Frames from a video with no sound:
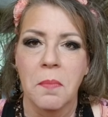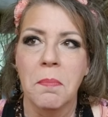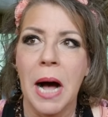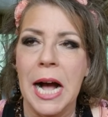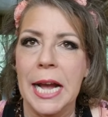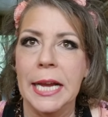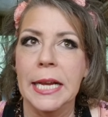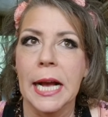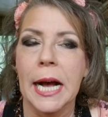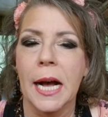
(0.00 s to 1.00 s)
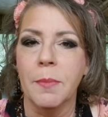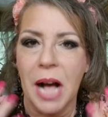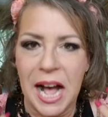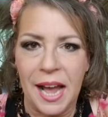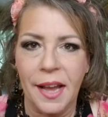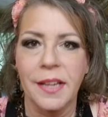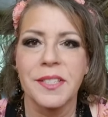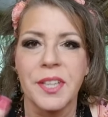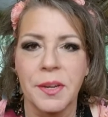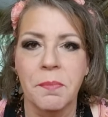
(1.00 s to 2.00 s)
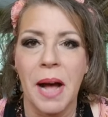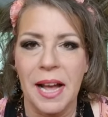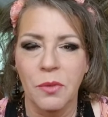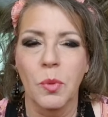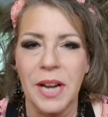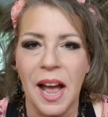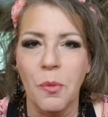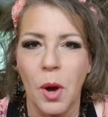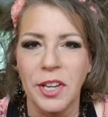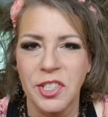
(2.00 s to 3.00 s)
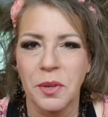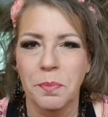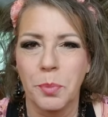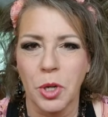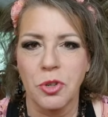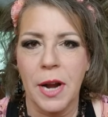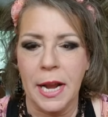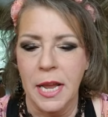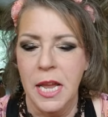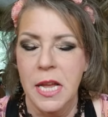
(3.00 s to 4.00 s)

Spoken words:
my eyes and what I want to portray.